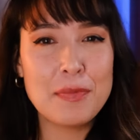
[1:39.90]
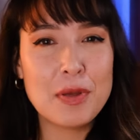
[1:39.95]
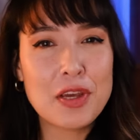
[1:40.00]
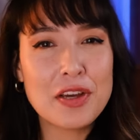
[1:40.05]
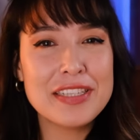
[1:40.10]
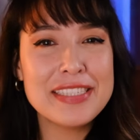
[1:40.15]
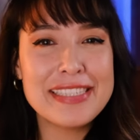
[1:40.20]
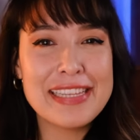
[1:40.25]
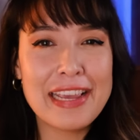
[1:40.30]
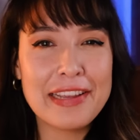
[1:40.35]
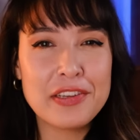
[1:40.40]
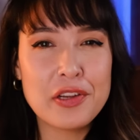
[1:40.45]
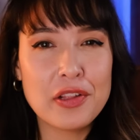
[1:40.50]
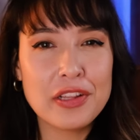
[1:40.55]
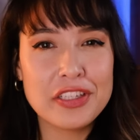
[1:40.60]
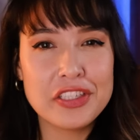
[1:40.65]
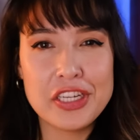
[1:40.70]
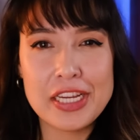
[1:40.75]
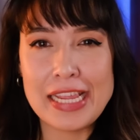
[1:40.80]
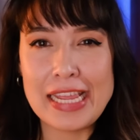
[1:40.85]
because
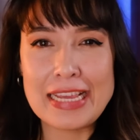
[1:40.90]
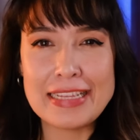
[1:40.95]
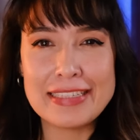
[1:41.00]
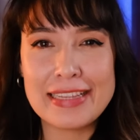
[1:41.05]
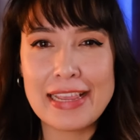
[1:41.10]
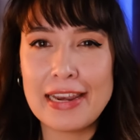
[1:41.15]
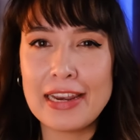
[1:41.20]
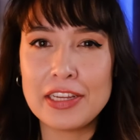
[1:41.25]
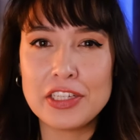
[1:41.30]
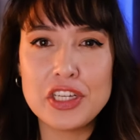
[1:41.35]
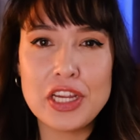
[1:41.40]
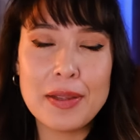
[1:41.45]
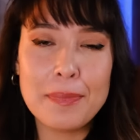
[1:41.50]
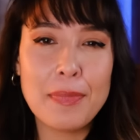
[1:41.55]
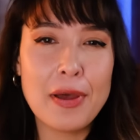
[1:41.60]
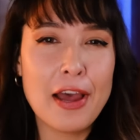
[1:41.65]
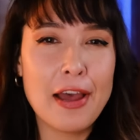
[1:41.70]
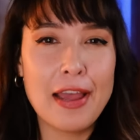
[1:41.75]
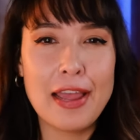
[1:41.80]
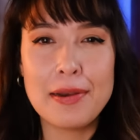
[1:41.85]
technology is getting
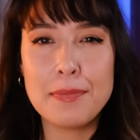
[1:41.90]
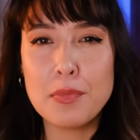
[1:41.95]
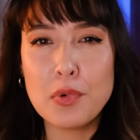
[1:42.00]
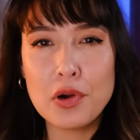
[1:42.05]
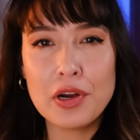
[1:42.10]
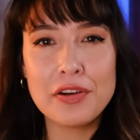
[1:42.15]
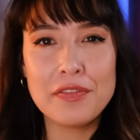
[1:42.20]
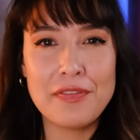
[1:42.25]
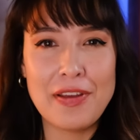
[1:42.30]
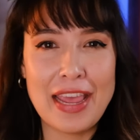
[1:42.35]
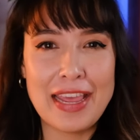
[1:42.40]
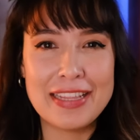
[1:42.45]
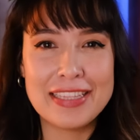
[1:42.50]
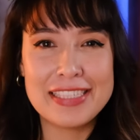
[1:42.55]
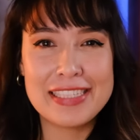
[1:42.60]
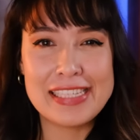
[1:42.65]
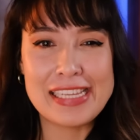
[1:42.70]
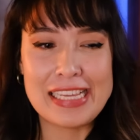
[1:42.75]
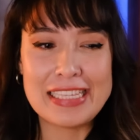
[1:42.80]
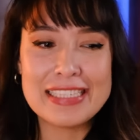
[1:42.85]
cheaper and more
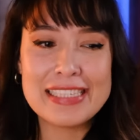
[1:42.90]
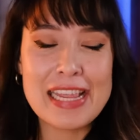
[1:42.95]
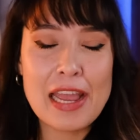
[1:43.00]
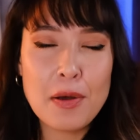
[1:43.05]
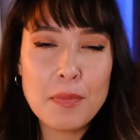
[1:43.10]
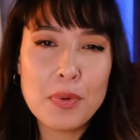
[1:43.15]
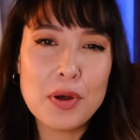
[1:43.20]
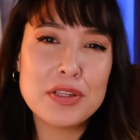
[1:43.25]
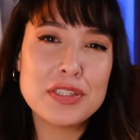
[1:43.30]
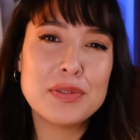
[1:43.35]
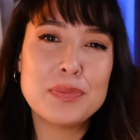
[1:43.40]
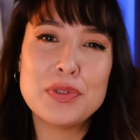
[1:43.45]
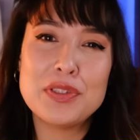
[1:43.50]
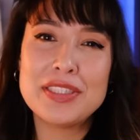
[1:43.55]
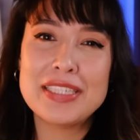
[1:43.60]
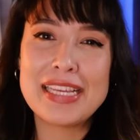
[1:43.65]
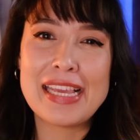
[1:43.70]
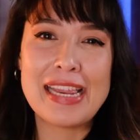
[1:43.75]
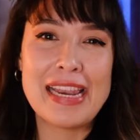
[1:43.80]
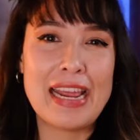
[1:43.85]
advanced, it's now possible
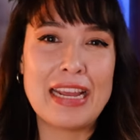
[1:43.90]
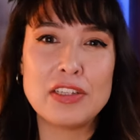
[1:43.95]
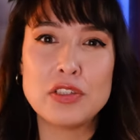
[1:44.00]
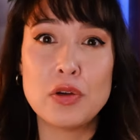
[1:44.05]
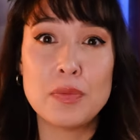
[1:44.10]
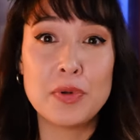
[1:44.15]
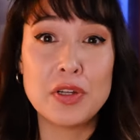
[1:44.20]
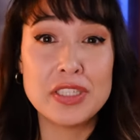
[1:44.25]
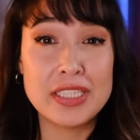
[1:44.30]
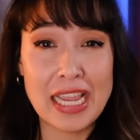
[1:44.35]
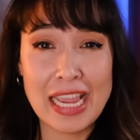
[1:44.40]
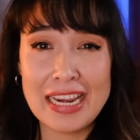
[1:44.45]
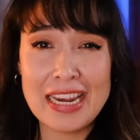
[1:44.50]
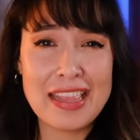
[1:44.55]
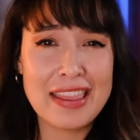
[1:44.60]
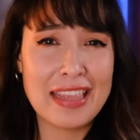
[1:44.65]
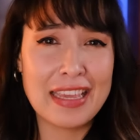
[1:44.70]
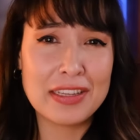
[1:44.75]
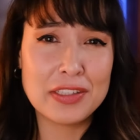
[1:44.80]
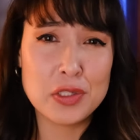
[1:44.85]
to connect almost
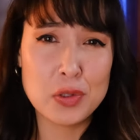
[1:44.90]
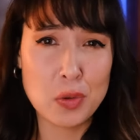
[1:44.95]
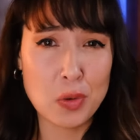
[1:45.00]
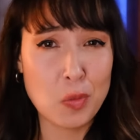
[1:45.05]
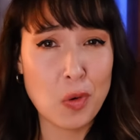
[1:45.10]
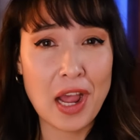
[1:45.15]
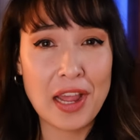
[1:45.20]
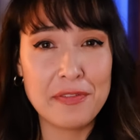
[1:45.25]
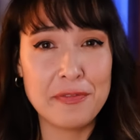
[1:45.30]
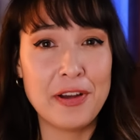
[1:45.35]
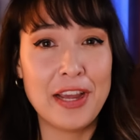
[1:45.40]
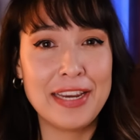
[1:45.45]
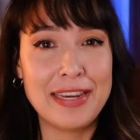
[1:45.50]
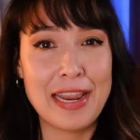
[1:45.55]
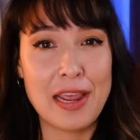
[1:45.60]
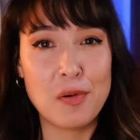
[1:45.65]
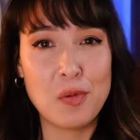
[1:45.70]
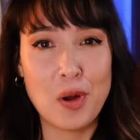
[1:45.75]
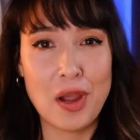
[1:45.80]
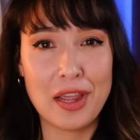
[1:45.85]
anything to a Wi Fi
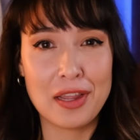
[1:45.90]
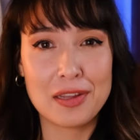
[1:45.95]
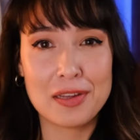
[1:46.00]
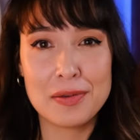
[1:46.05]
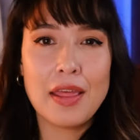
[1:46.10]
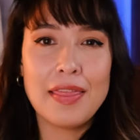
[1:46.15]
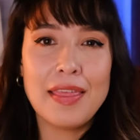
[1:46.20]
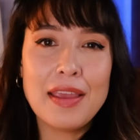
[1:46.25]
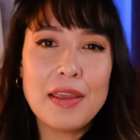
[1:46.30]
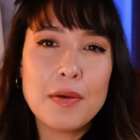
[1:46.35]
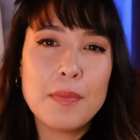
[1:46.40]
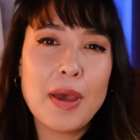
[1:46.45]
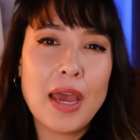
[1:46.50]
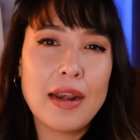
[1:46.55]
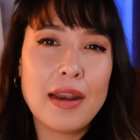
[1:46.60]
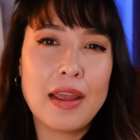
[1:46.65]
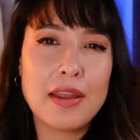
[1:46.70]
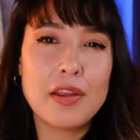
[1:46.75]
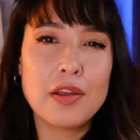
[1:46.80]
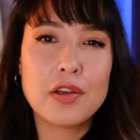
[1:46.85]
network. Think
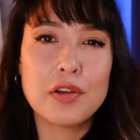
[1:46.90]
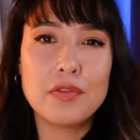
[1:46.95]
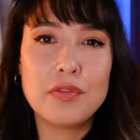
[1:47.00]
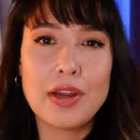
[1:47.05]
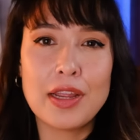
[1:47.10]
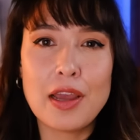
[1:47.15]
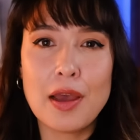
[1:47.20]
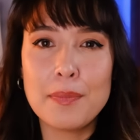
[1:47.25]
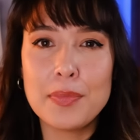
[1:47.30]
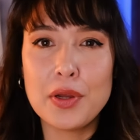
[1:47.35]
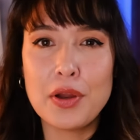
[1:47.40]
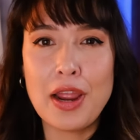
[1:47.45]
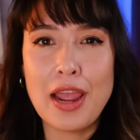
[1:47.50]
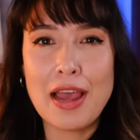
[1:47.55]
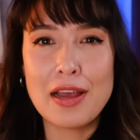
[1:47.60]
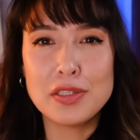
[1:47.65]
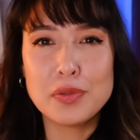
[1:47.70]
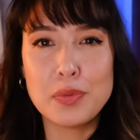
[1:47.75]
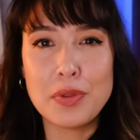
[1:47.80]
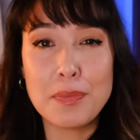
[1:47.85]
about how you could rig up your
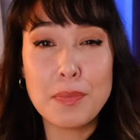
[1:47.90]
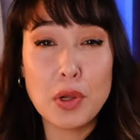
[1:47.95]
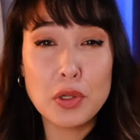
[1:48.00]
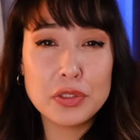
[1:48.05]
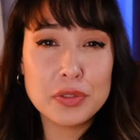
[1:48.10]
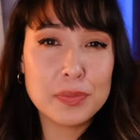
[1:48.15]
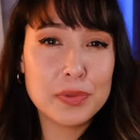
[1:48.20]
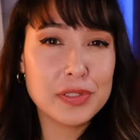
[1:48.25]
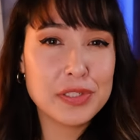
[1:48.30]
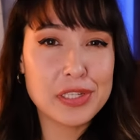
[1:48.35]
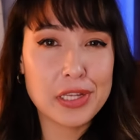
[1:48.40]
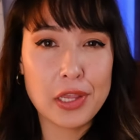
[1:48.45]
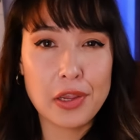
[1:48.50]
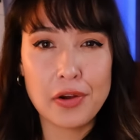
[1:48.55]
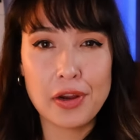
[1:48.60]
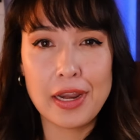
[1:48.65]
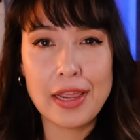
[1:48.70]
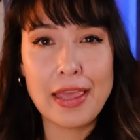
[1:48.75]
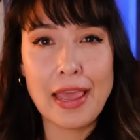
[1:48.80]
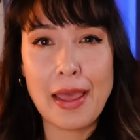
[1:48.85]
house with multiple
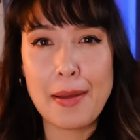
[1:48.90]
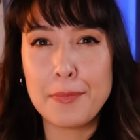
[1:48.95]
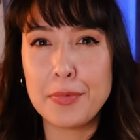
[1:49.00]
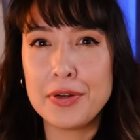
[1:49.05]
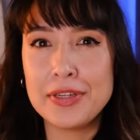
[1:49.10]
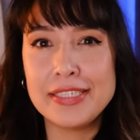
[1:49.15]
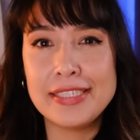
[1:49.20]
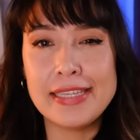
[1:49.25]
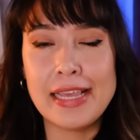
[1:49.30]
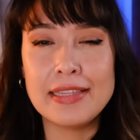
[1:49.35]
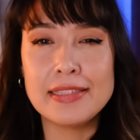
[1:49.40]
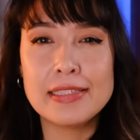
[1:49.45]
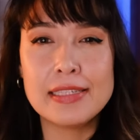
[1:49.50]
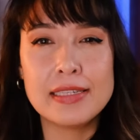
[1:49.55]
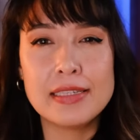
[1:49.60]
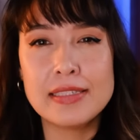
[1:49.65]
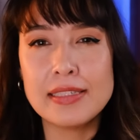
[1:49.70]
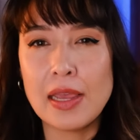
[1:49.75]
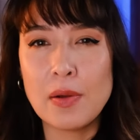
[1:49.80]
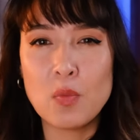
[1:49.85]
security cameras,
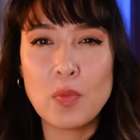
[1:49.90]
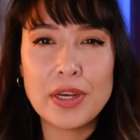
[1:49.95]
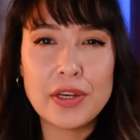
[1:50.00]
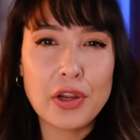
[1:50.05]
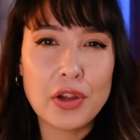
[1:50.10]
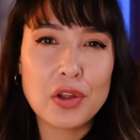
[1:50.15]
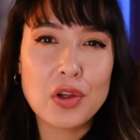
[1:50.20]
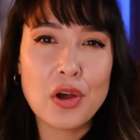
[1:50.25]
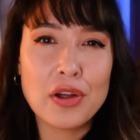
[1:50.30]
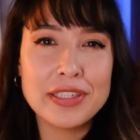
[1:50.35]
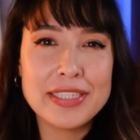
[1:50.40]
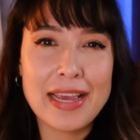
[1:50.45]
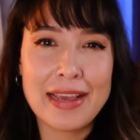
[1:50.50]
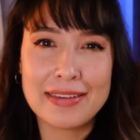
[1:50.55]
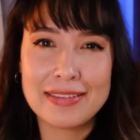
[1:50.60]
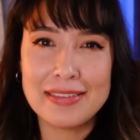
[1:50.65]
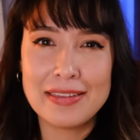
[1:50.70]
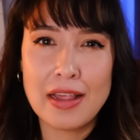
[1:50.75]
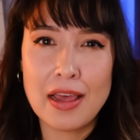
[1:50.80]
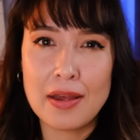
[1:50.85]
sensors, and window
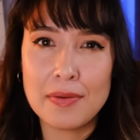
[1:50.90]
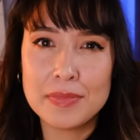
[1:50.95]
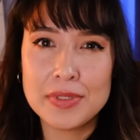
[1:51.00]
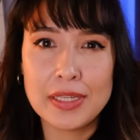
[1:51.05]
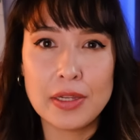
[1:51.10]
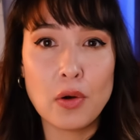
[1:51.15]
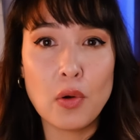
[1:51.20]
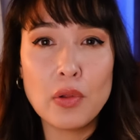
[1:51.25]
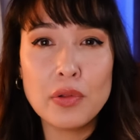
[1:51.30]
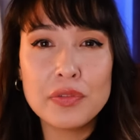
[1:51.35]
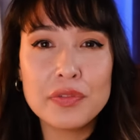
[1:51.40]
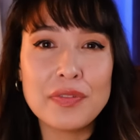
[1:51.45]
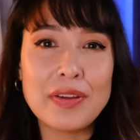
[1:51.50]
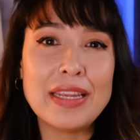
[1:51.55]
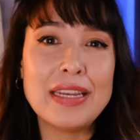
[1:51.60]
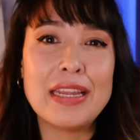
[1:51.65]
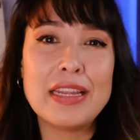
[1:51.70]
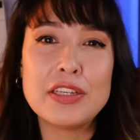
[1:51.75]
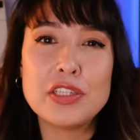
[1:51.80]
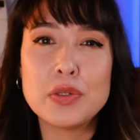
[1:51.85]
contact alarms that all
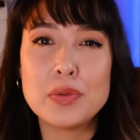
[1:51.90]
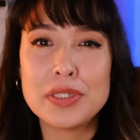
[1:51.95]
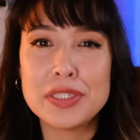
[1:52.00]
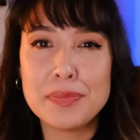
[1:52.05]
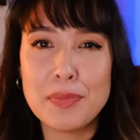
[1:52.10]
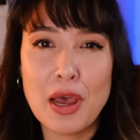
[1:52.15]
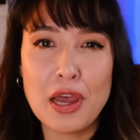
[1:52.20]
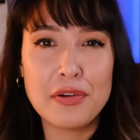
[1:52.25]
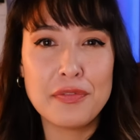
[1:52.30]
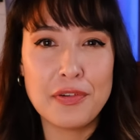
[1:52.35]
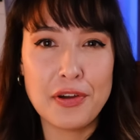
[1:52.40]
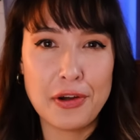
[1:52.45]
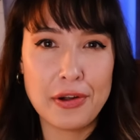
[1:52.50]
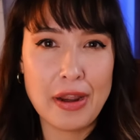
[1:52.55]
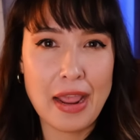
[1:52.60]
feed into a smartphone